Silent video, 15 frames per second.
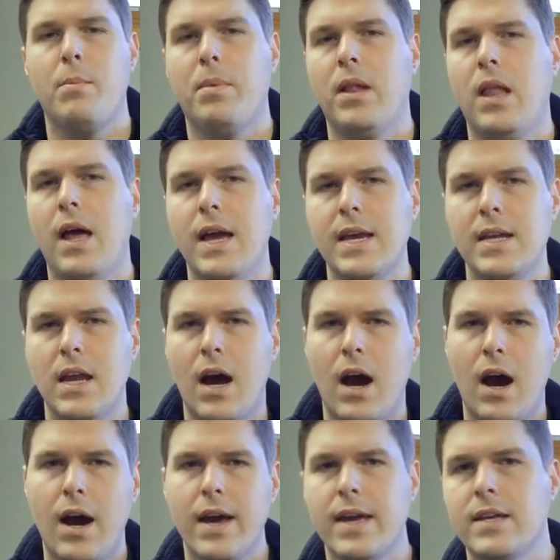applying
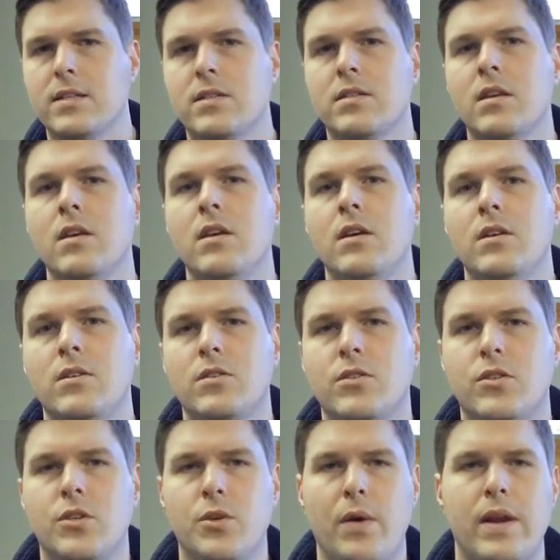ice,
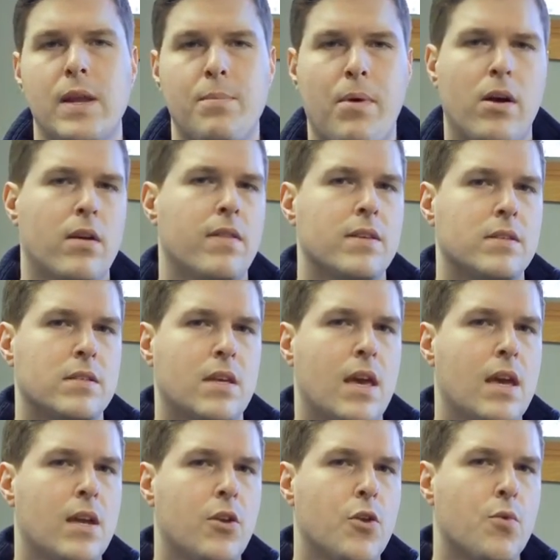to any part of the
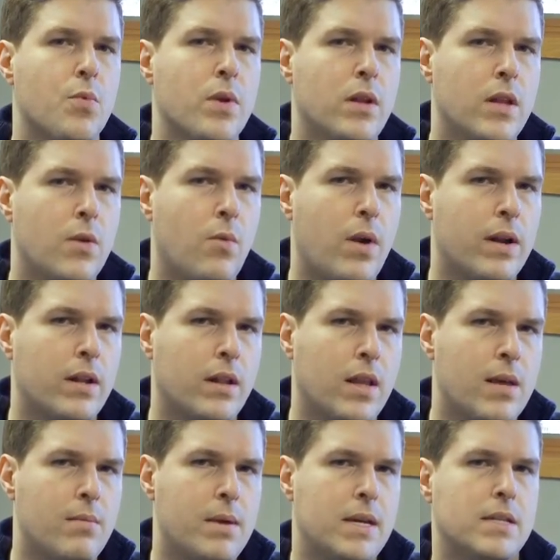skin, you really want
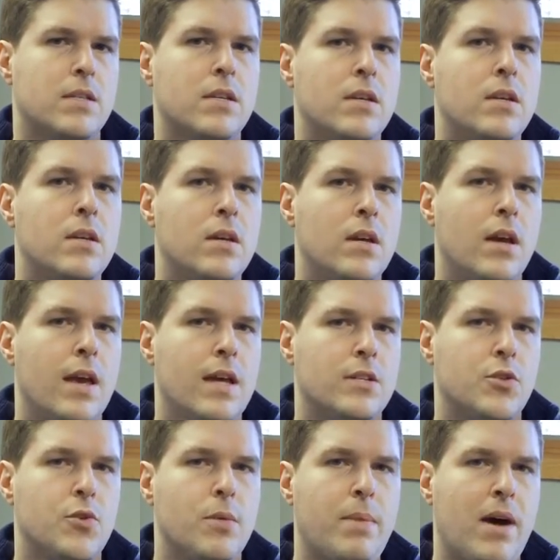to limit it
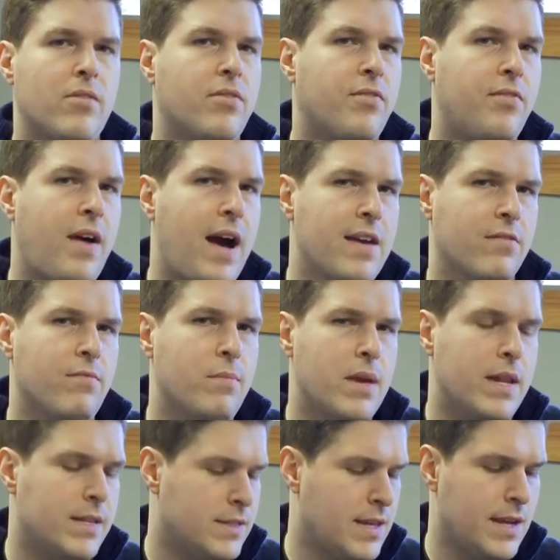to about five
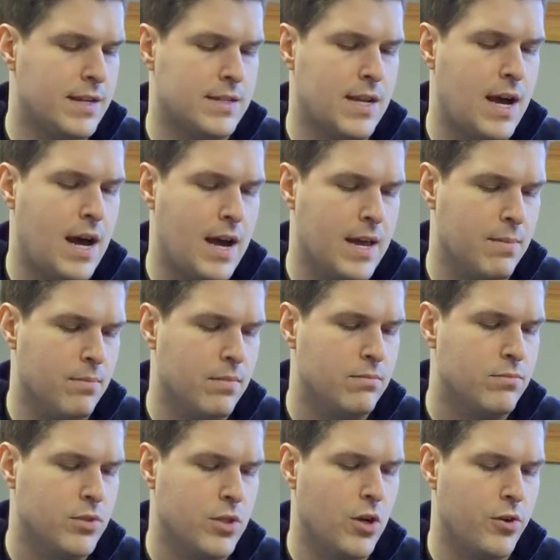minutes at a time.
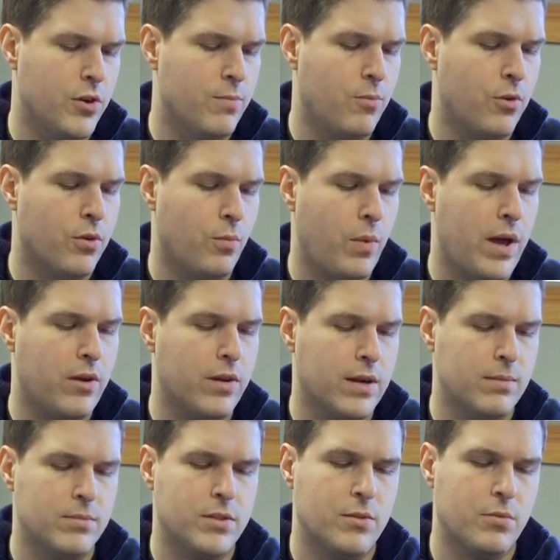So you're more than
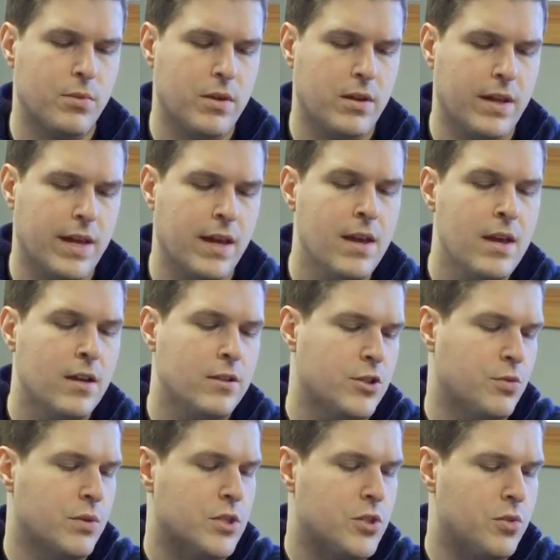welcome to really
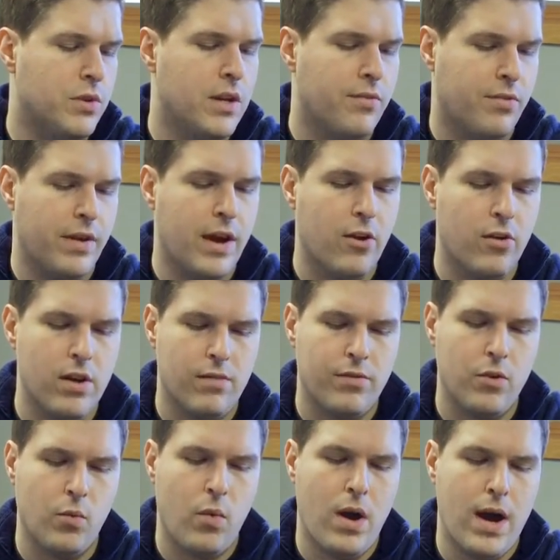switch to a different area
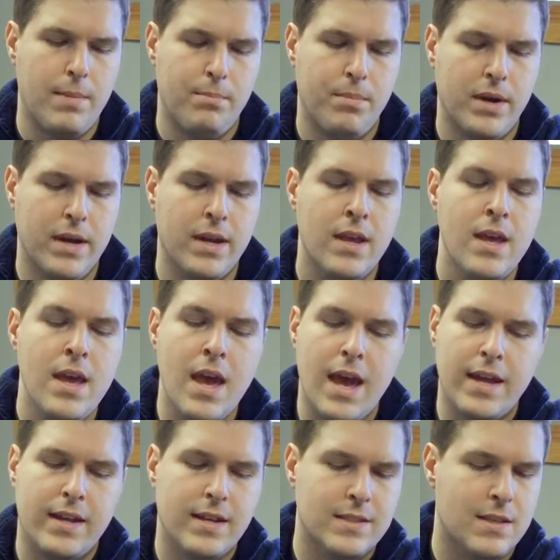if you want, but
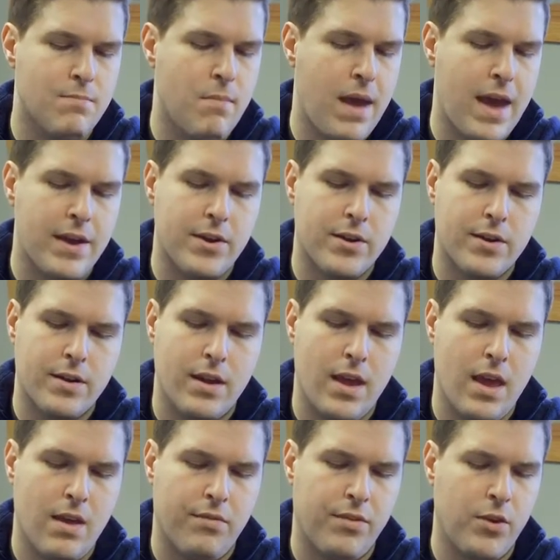it doesn't matter
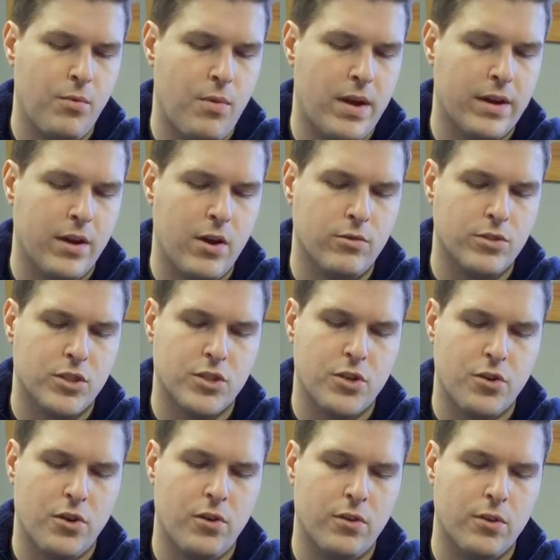if you want to go
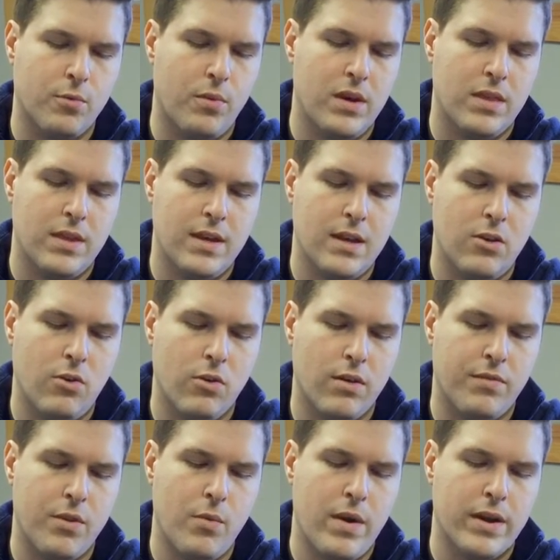circular with it
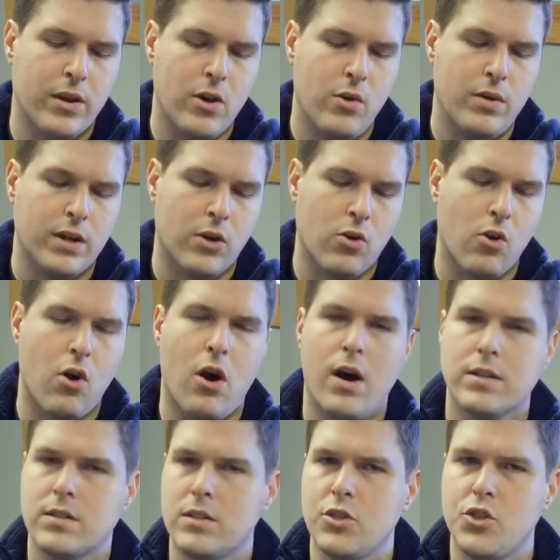or if you want to go
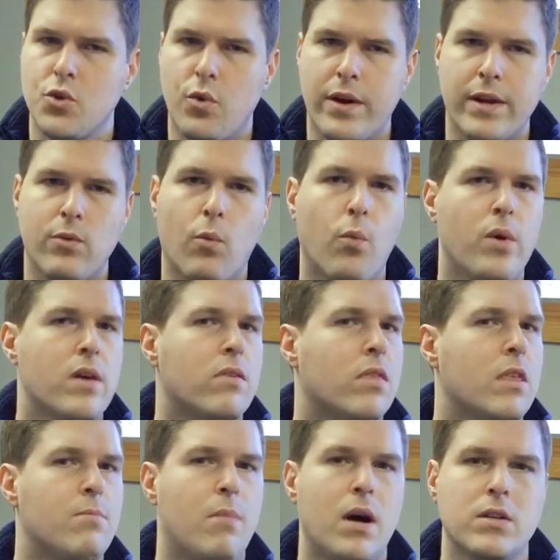across the joint
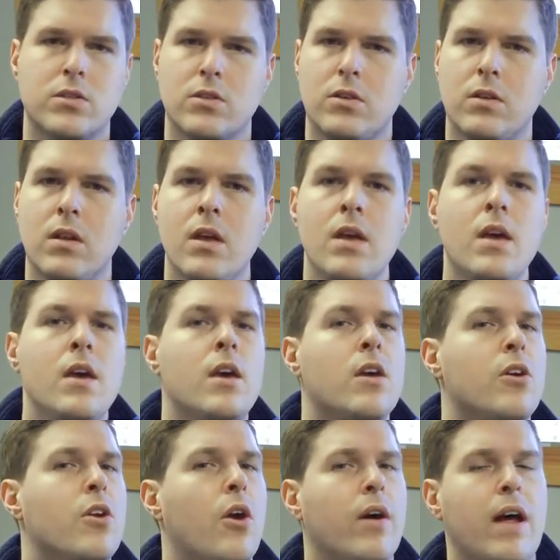with the muscle.
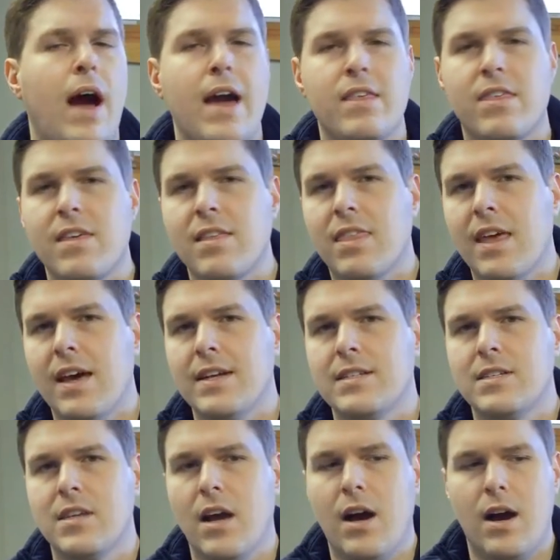You know, I think
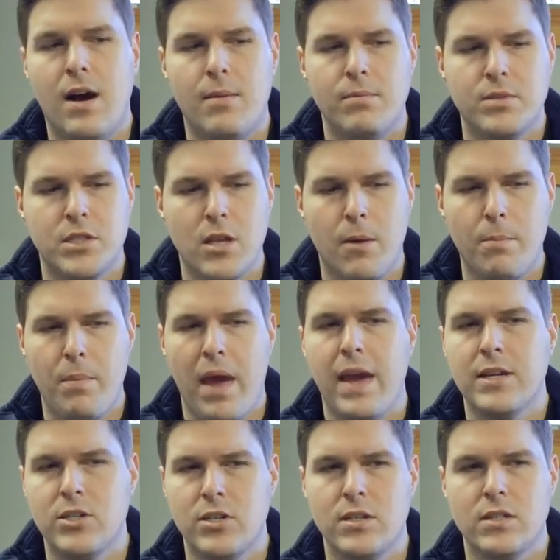that um, some
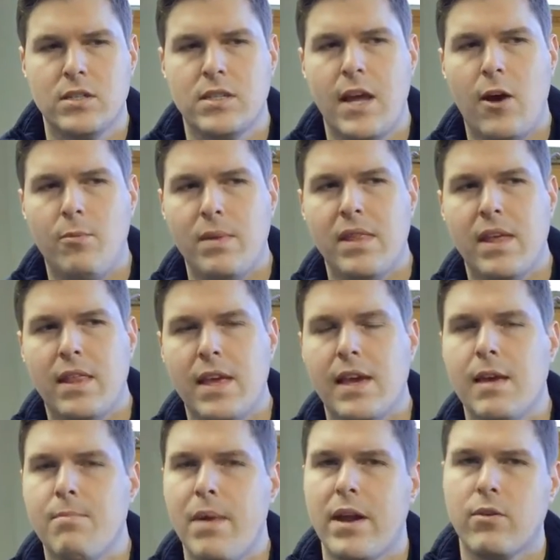patients tell me that they
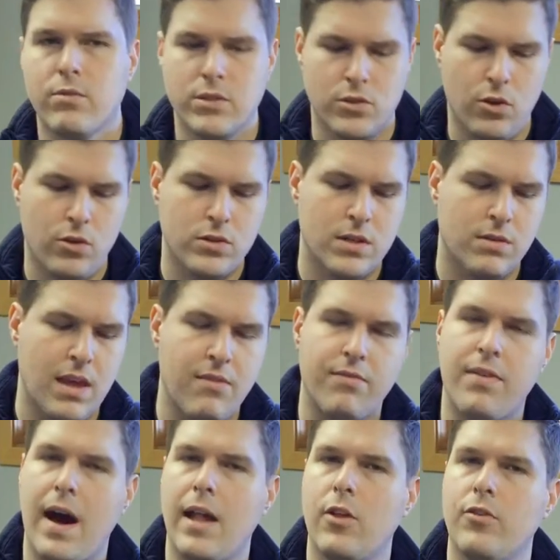get better results if they
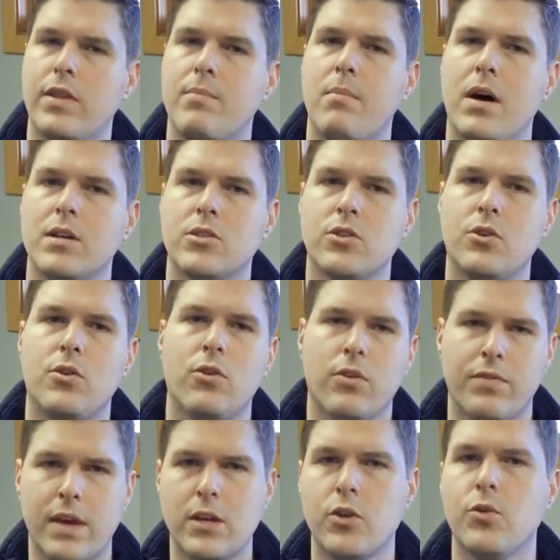follow the muscle
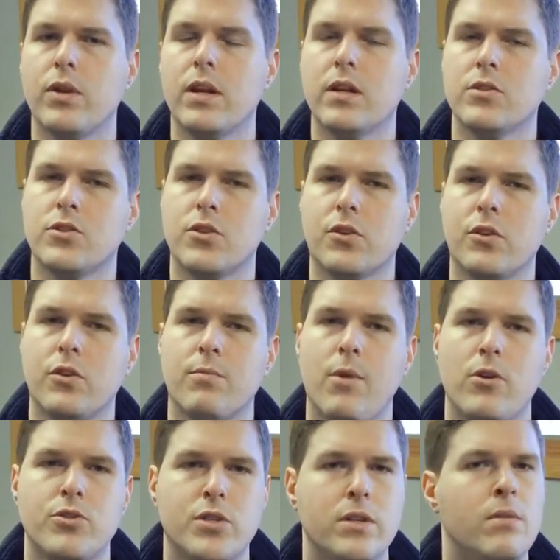or if they do it in a circular
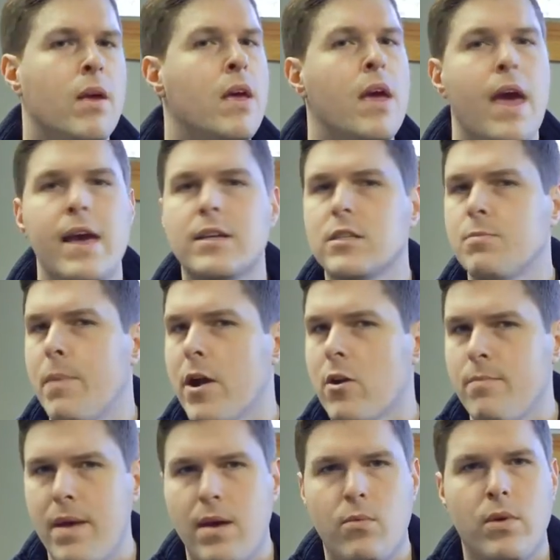motion.
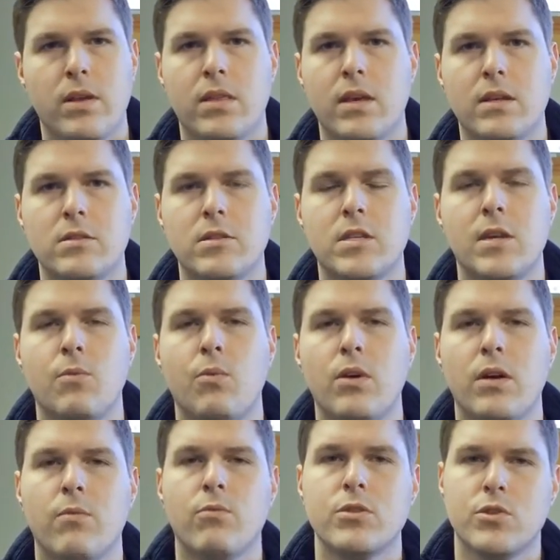Experiment with it, see
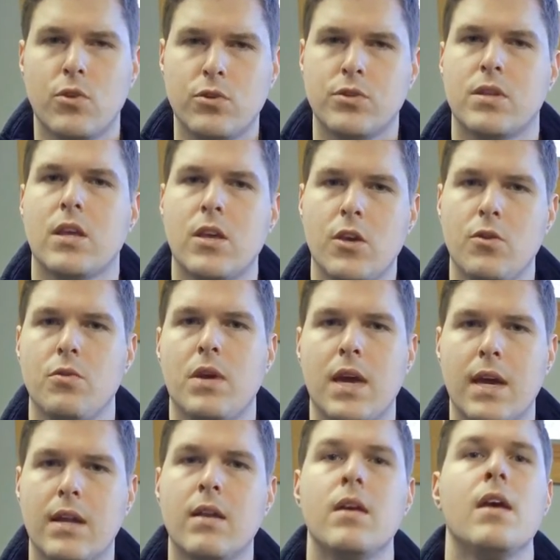what results that you
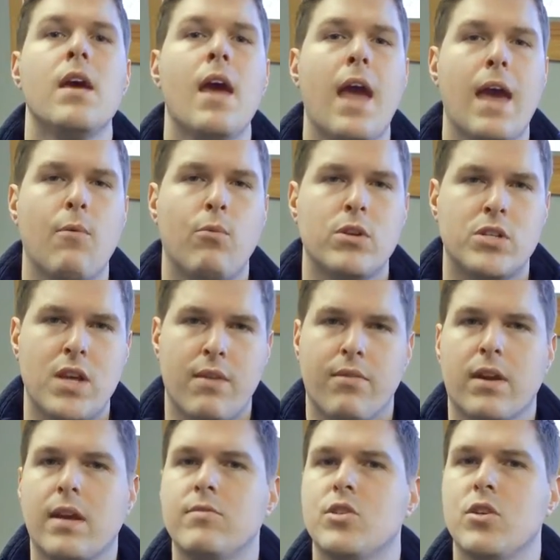get, and
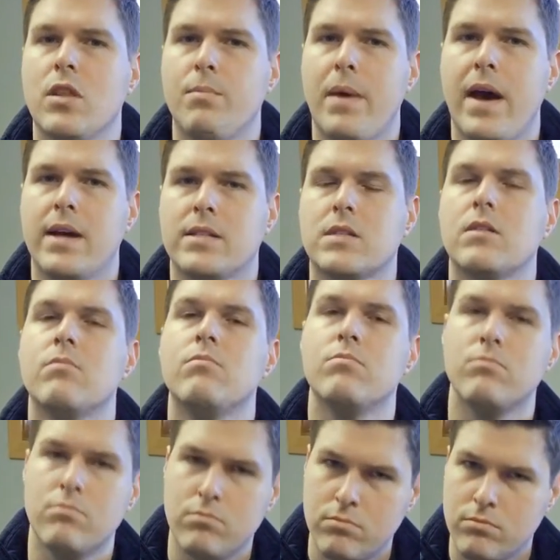whichever gives you the best,
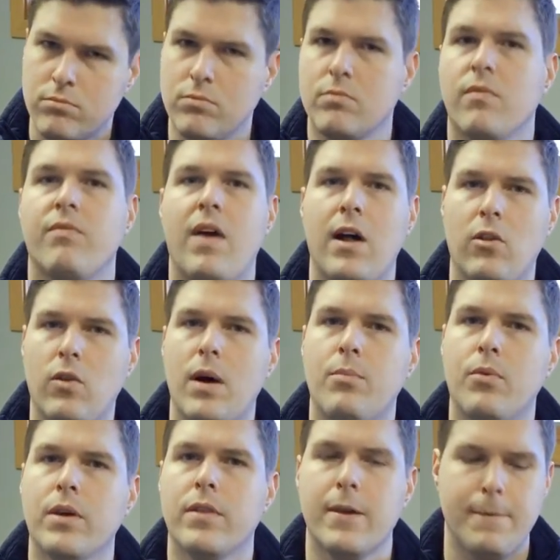follow
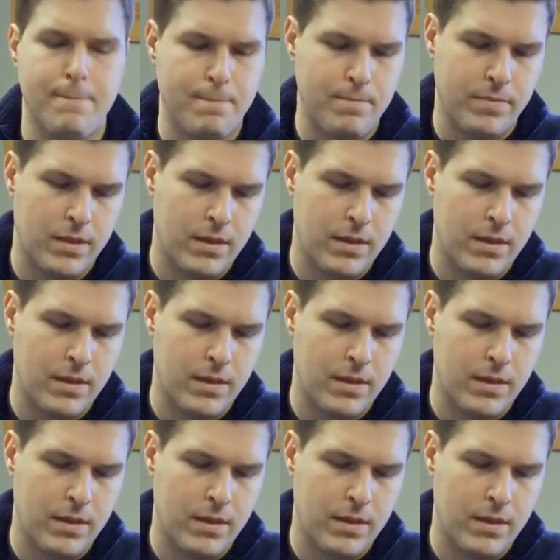up with it.